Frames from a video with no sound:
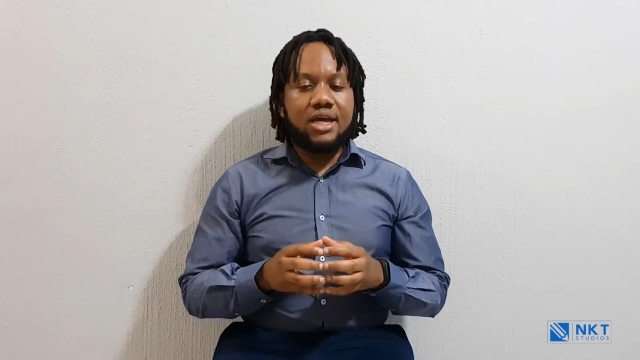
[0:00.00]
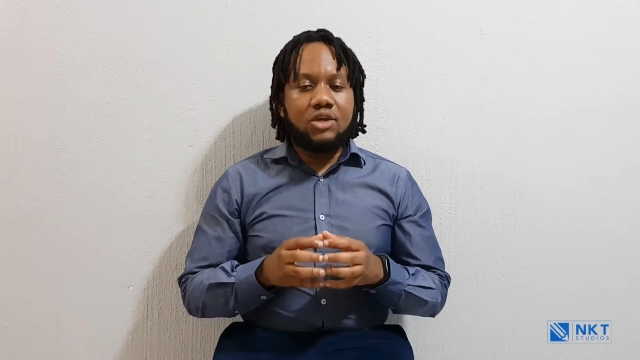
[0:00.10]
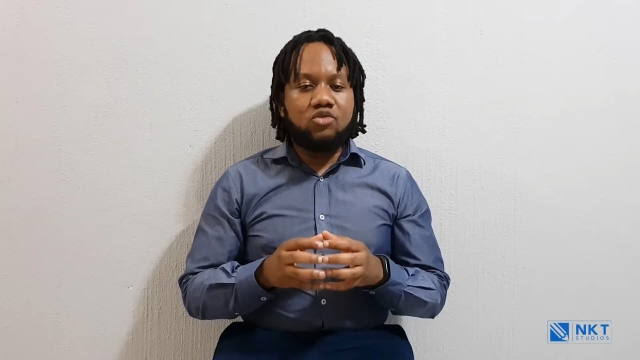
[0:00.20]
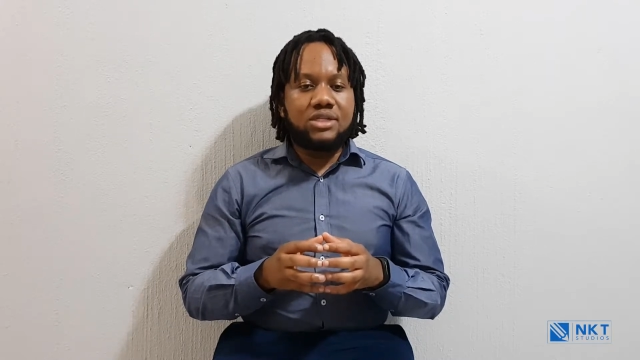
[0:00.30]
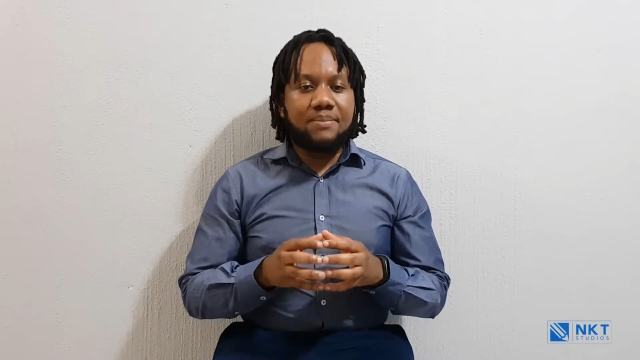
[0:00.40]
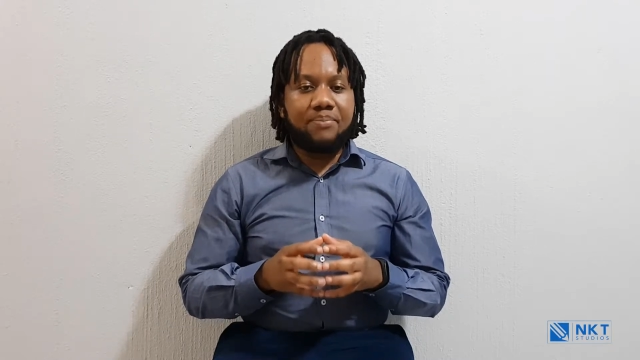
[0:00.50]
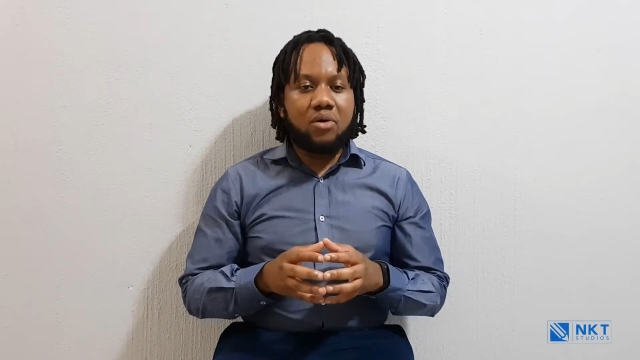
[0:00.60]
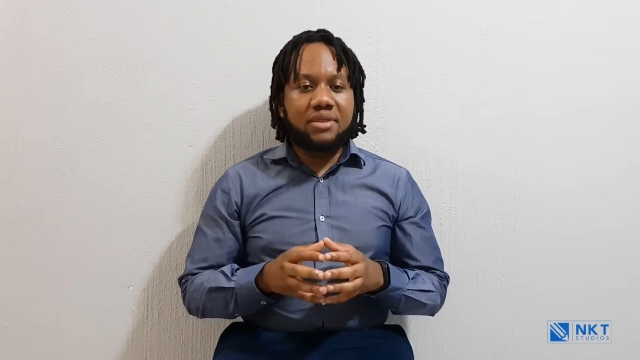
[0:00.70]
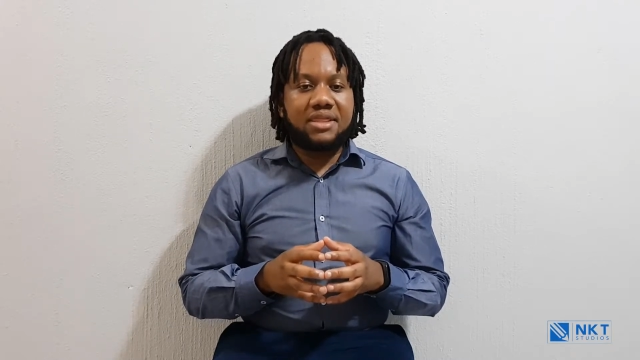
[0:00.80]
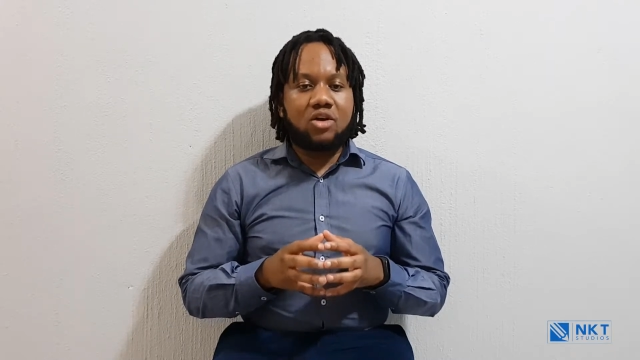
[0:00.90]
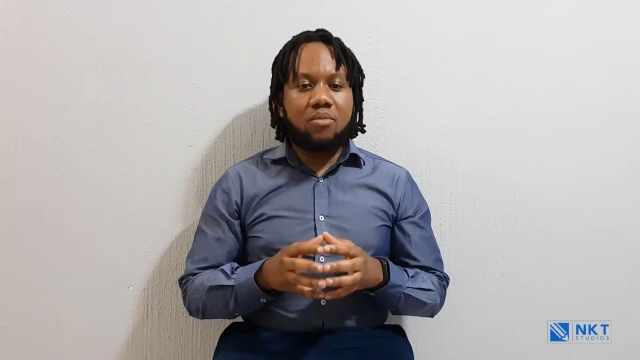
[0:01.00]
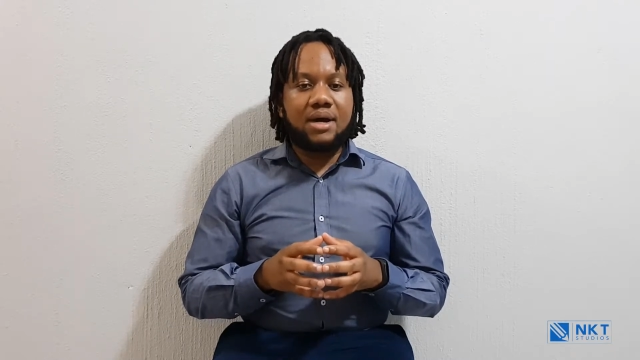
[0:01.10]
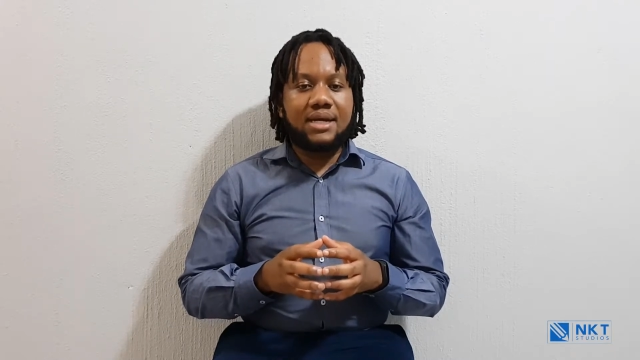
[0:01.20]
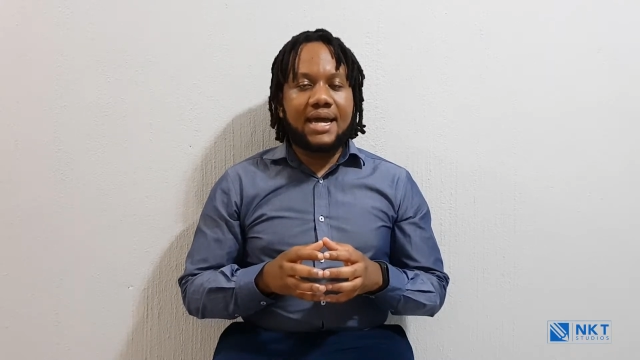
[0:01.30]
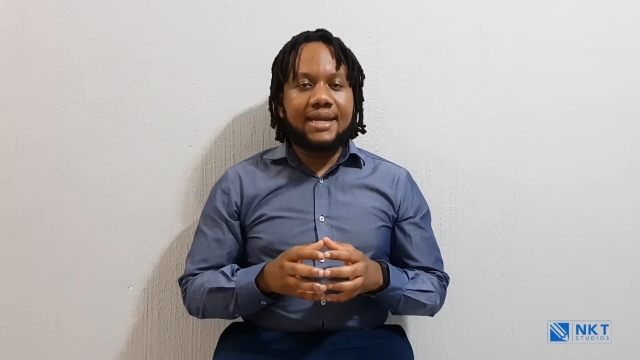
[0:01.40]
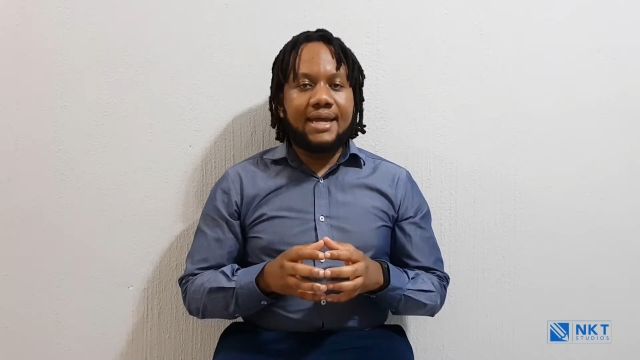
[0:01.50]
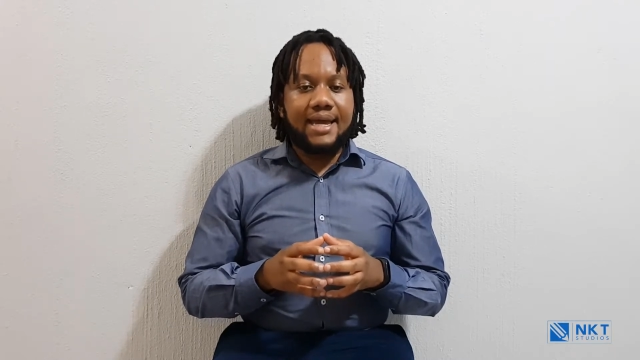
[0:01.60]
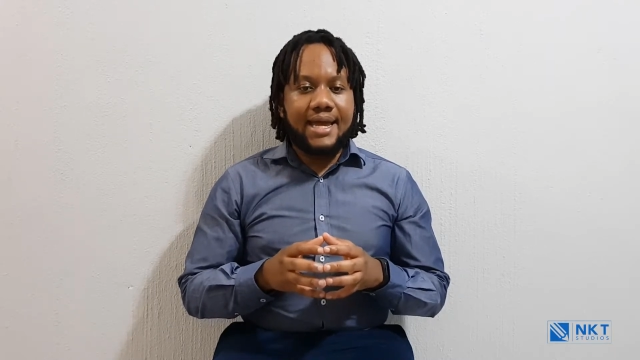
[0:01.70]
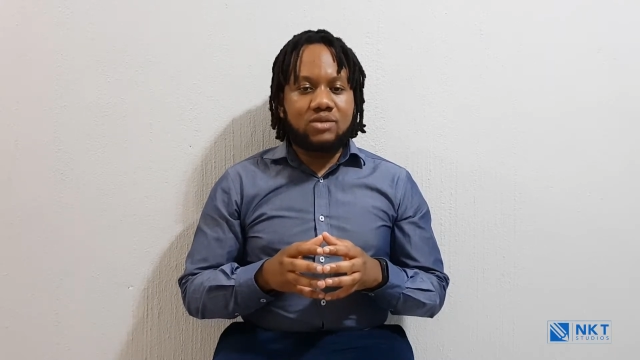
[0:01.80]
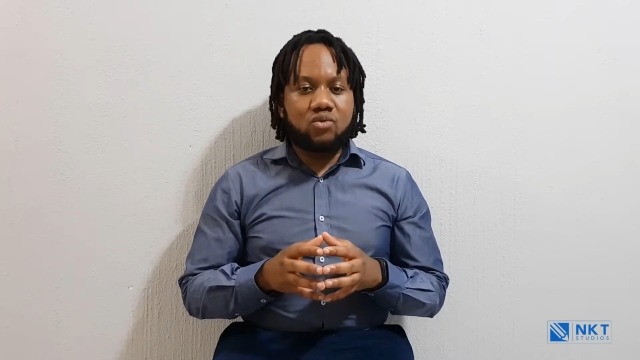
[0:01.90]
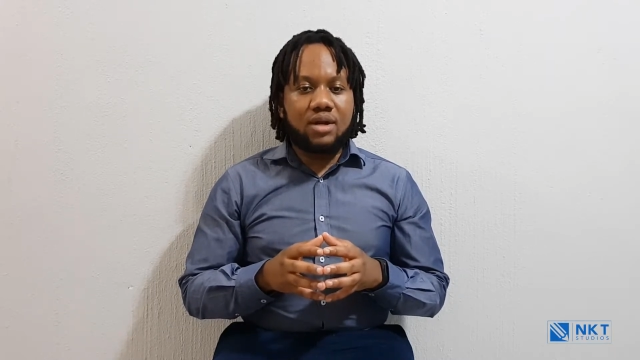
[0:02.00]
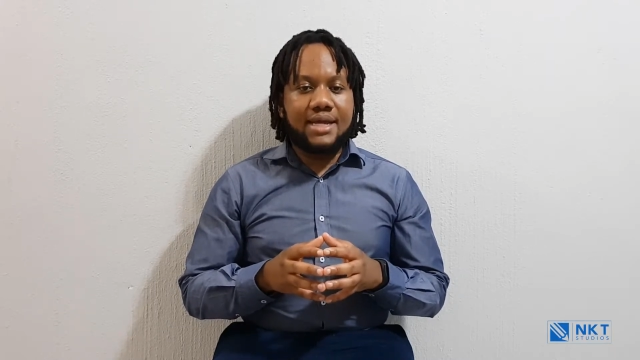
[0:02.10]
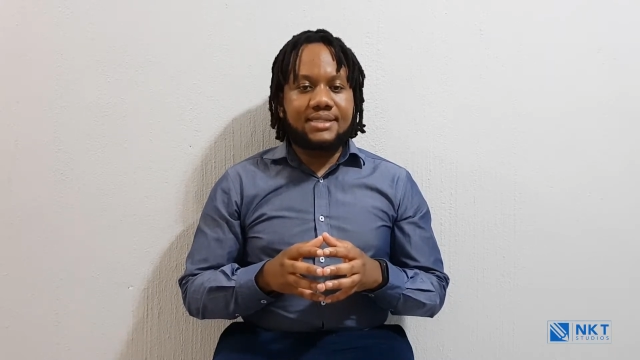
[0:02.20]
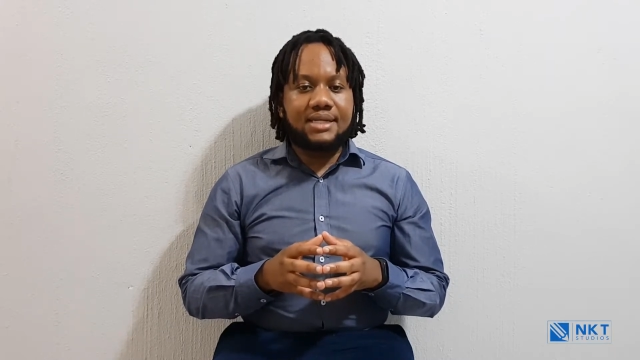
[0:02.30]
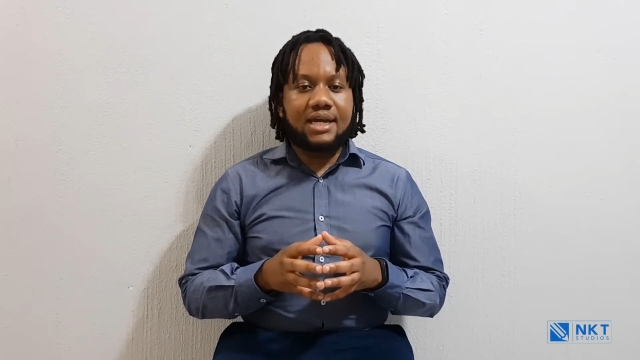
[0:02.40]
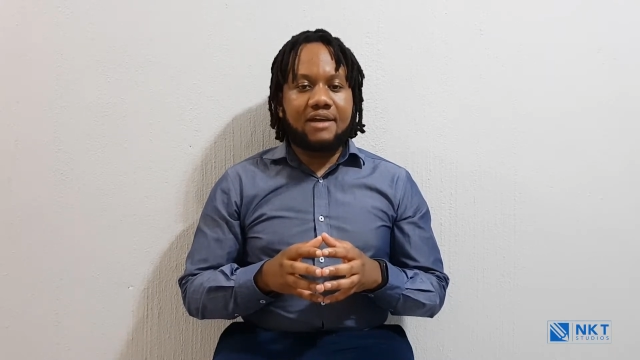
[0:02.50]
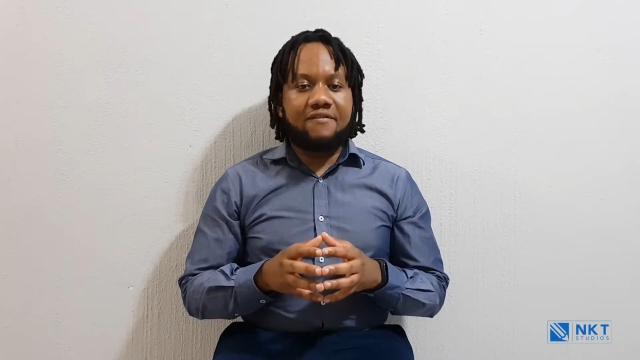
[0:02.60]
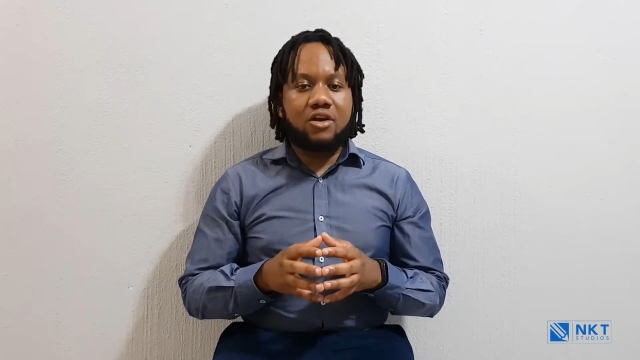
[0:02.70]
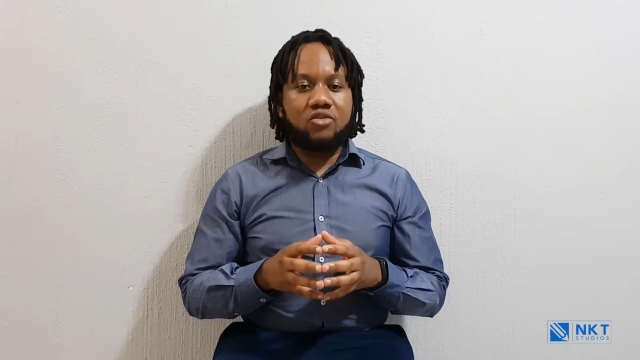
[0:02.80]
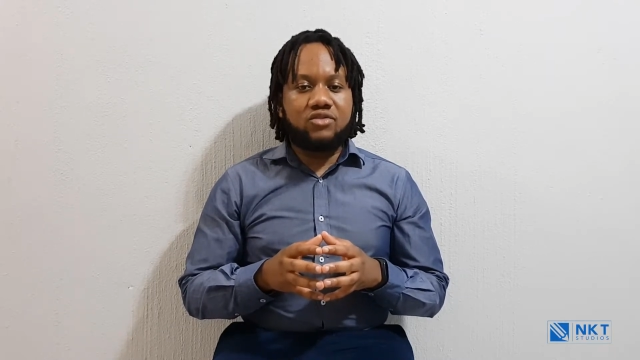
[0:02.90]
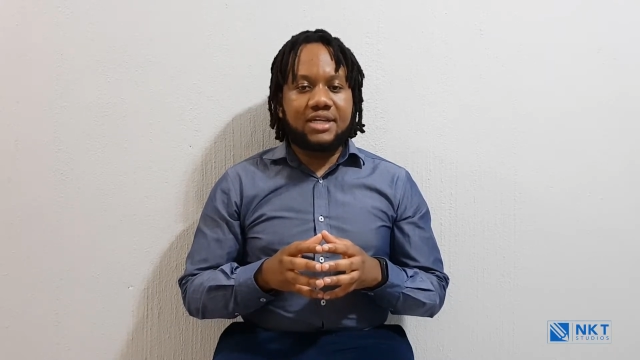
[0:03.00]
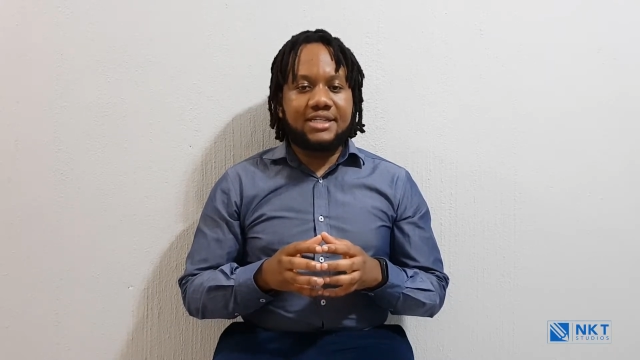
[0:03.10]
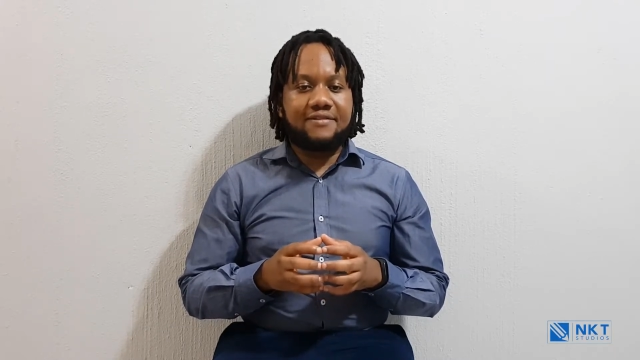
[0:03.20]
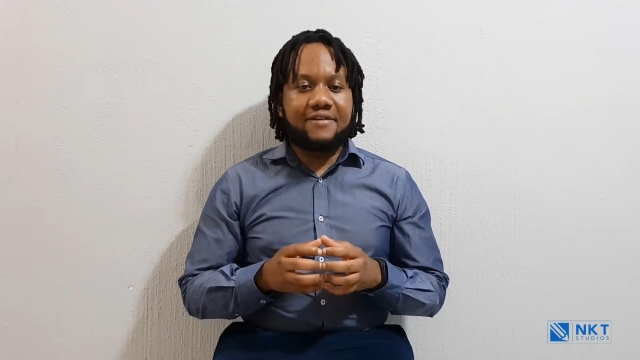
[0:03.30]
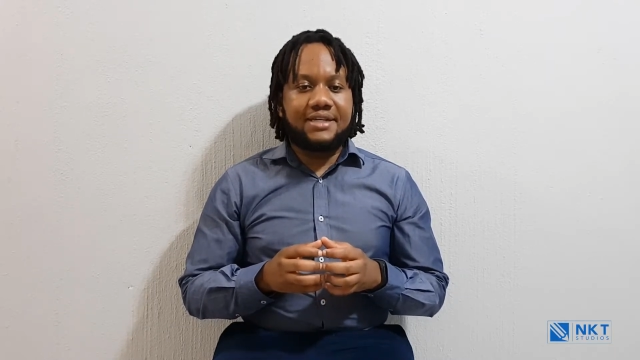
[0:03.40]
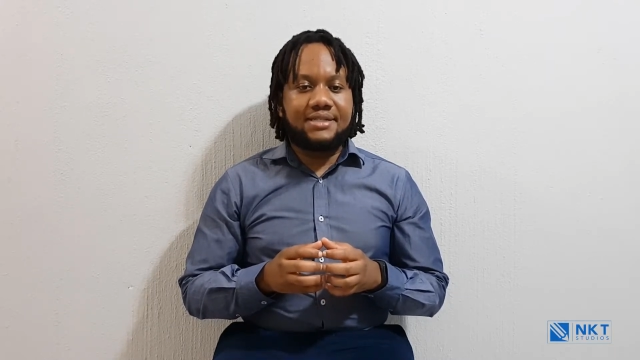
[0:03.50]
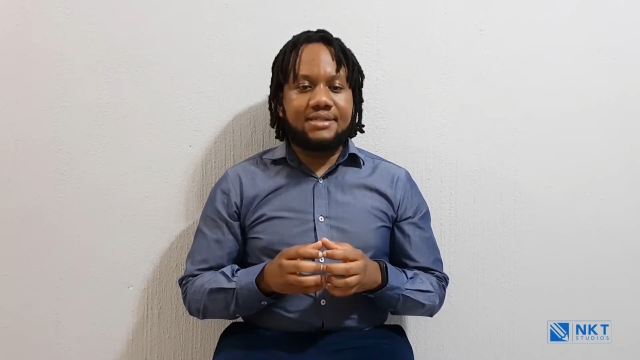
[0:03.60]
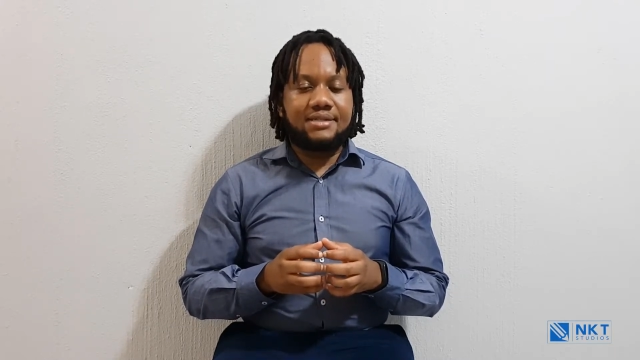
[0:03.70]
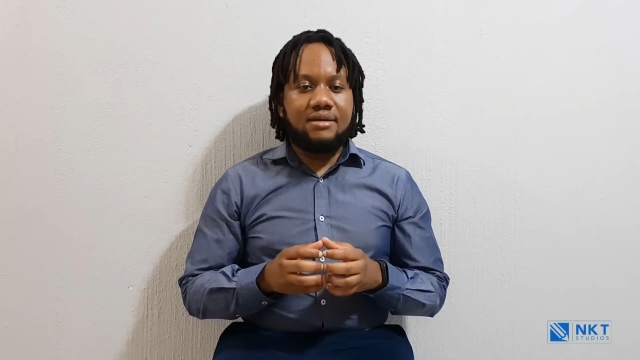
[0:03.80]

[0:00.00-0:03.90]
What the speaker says: using both the command line as well as the graphical user interface.